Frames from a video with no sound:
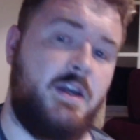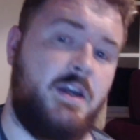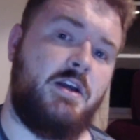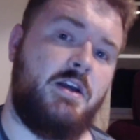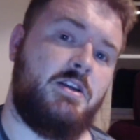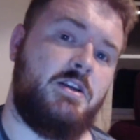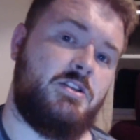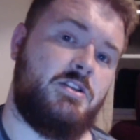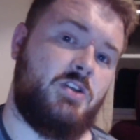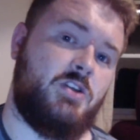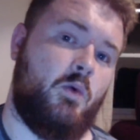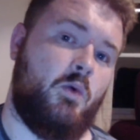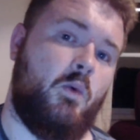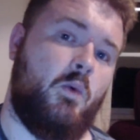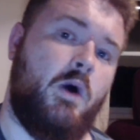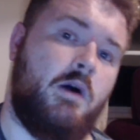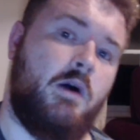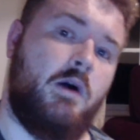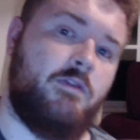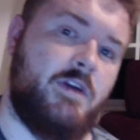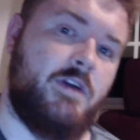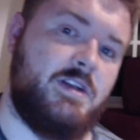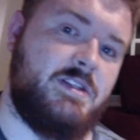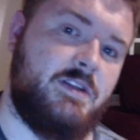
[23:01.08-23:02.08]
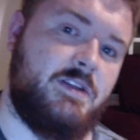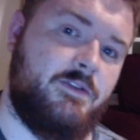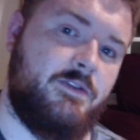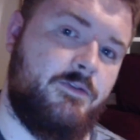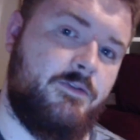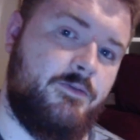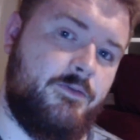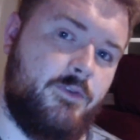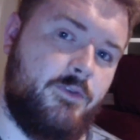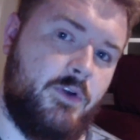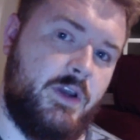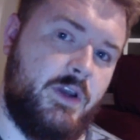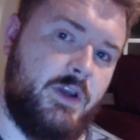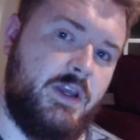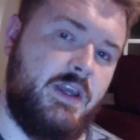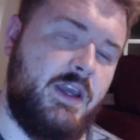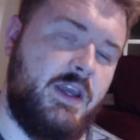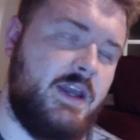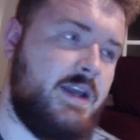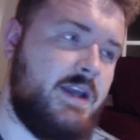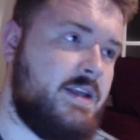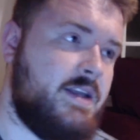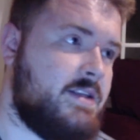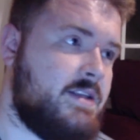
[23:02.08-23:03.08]
So while rising 3
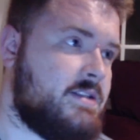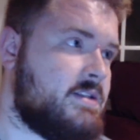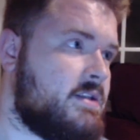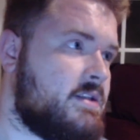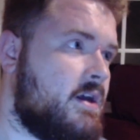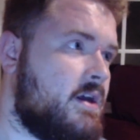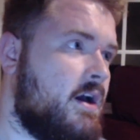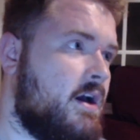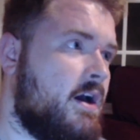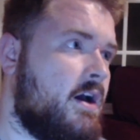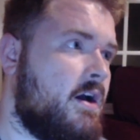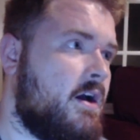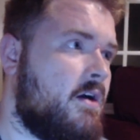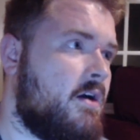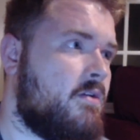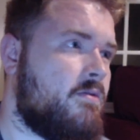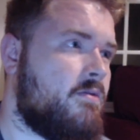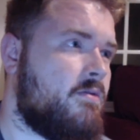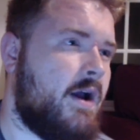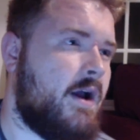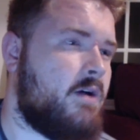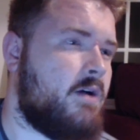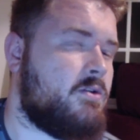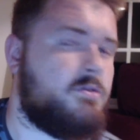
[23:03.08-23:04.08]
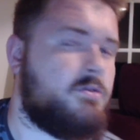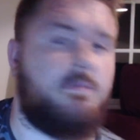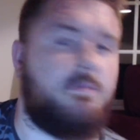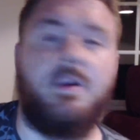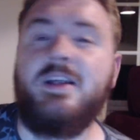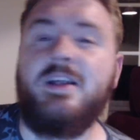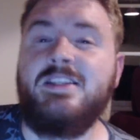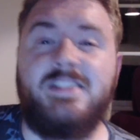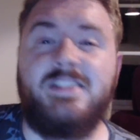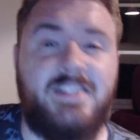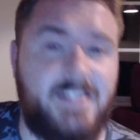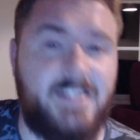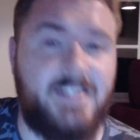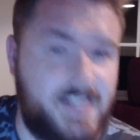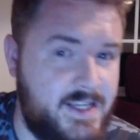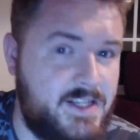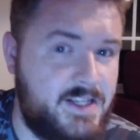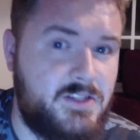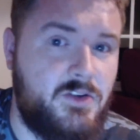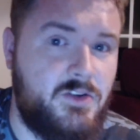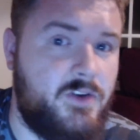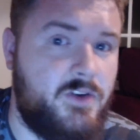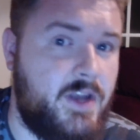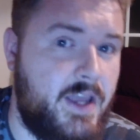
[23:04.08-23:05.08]
is around
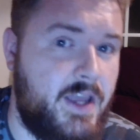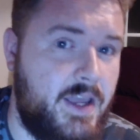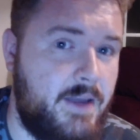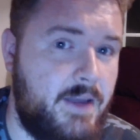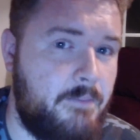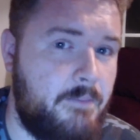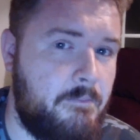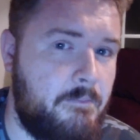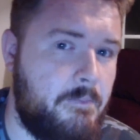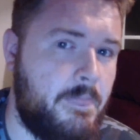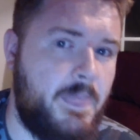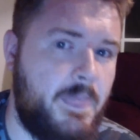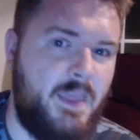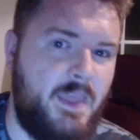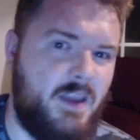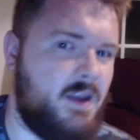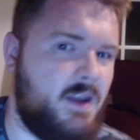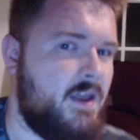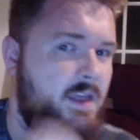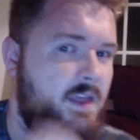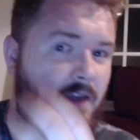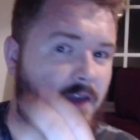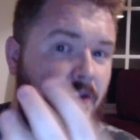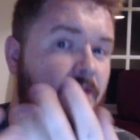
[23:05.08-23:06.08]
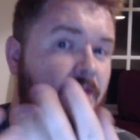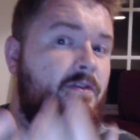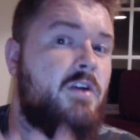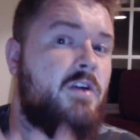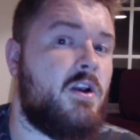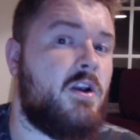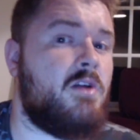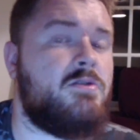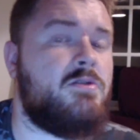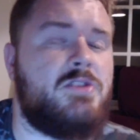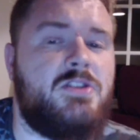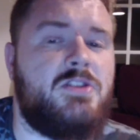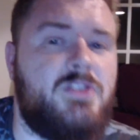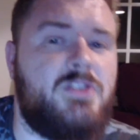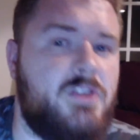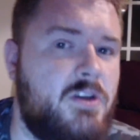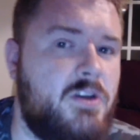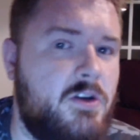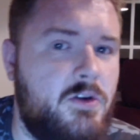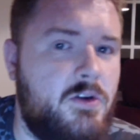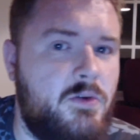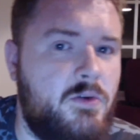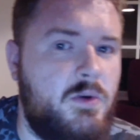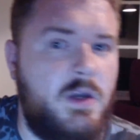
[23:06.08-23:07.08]
+6 on hit, they're even closer to
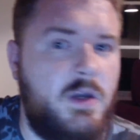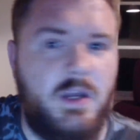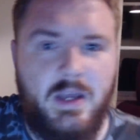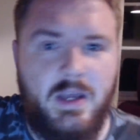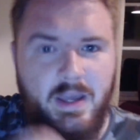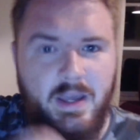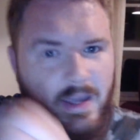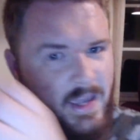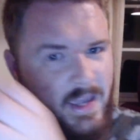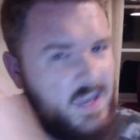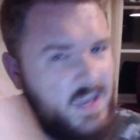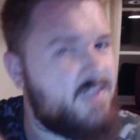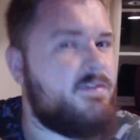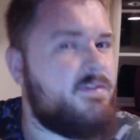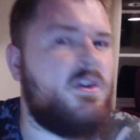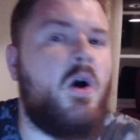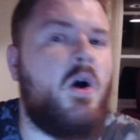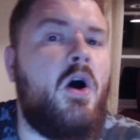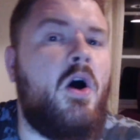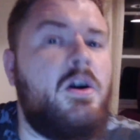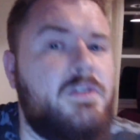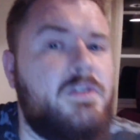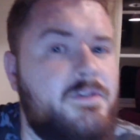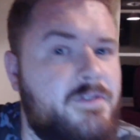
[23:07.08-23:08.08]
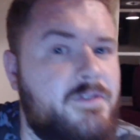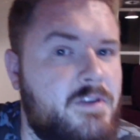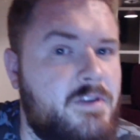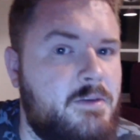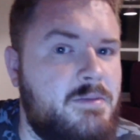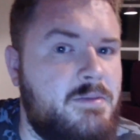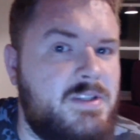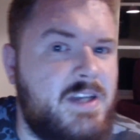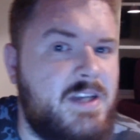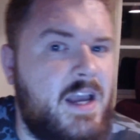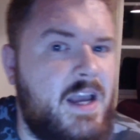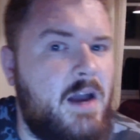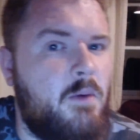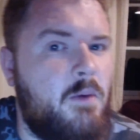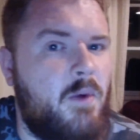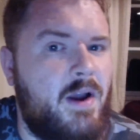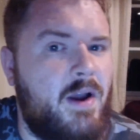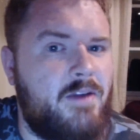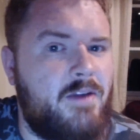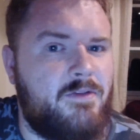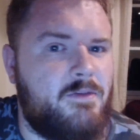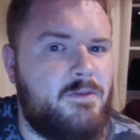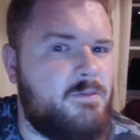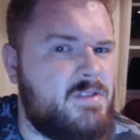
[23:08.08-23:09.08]
you, even harder for them to get
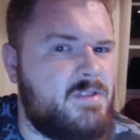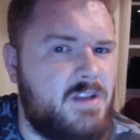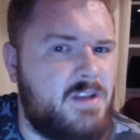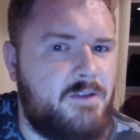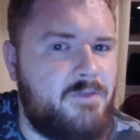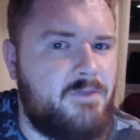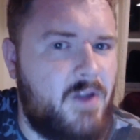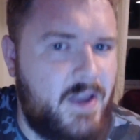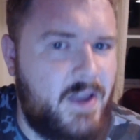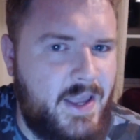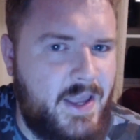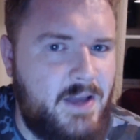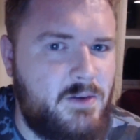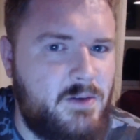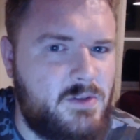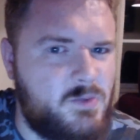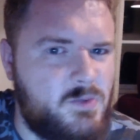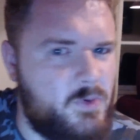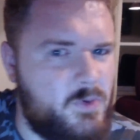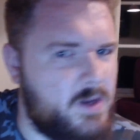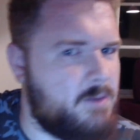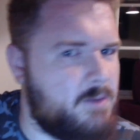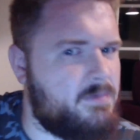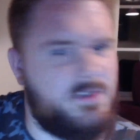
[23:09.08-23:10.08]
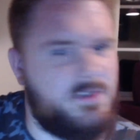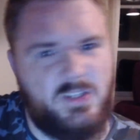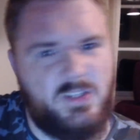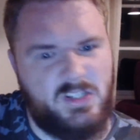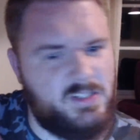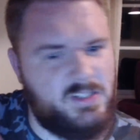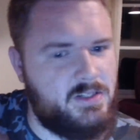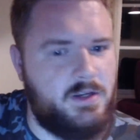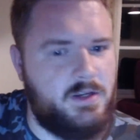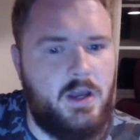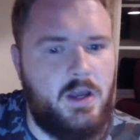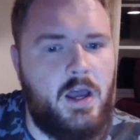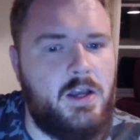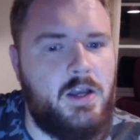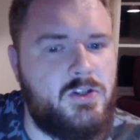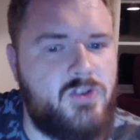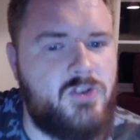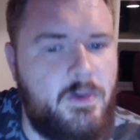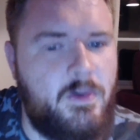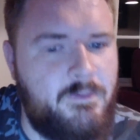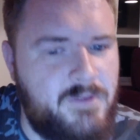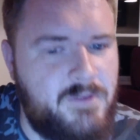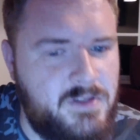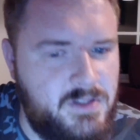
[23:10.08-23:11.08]
away from stuff like Hell Sweep, just
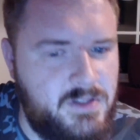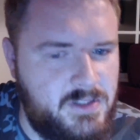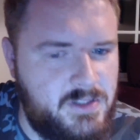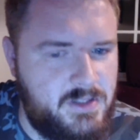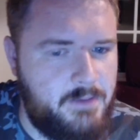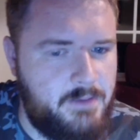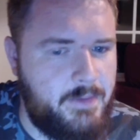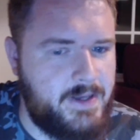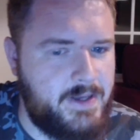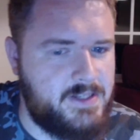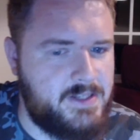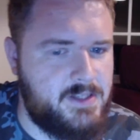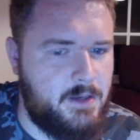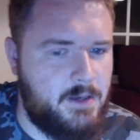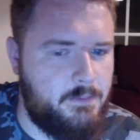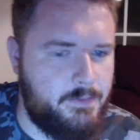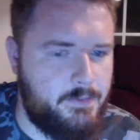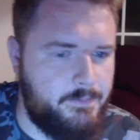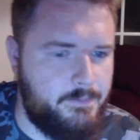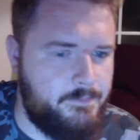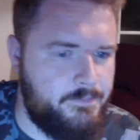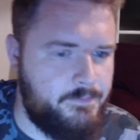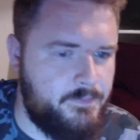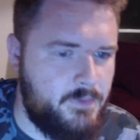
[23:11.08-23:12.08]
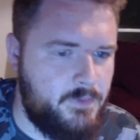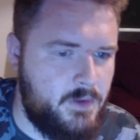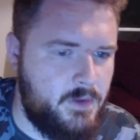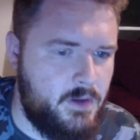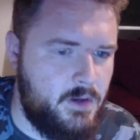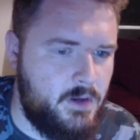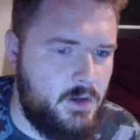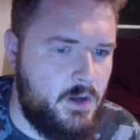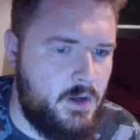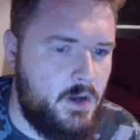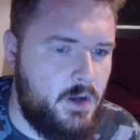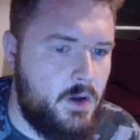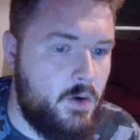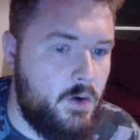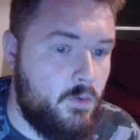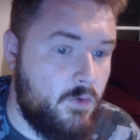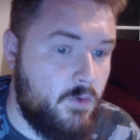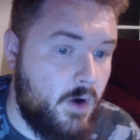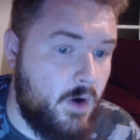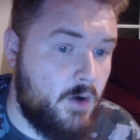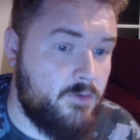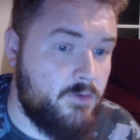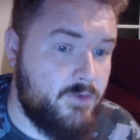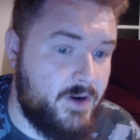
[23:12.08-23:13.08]
strengthens the mix-up.
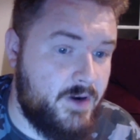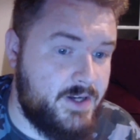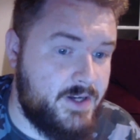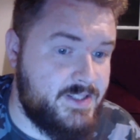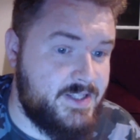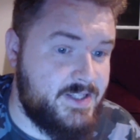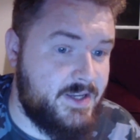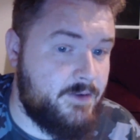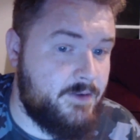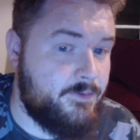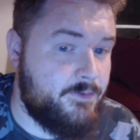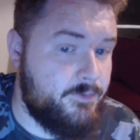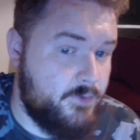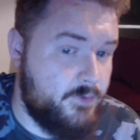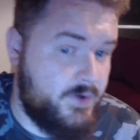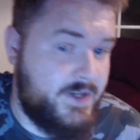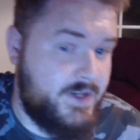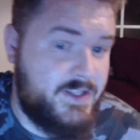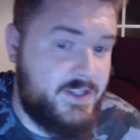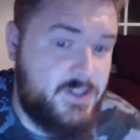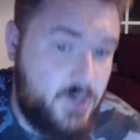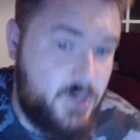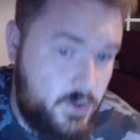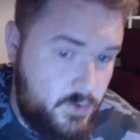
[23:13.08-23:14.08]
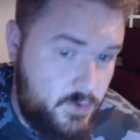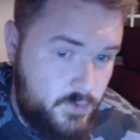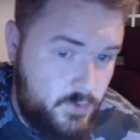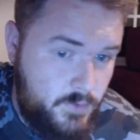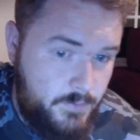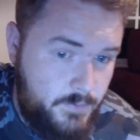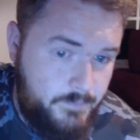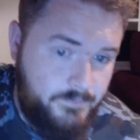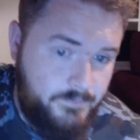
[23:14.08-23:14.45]
While rising 3, 2,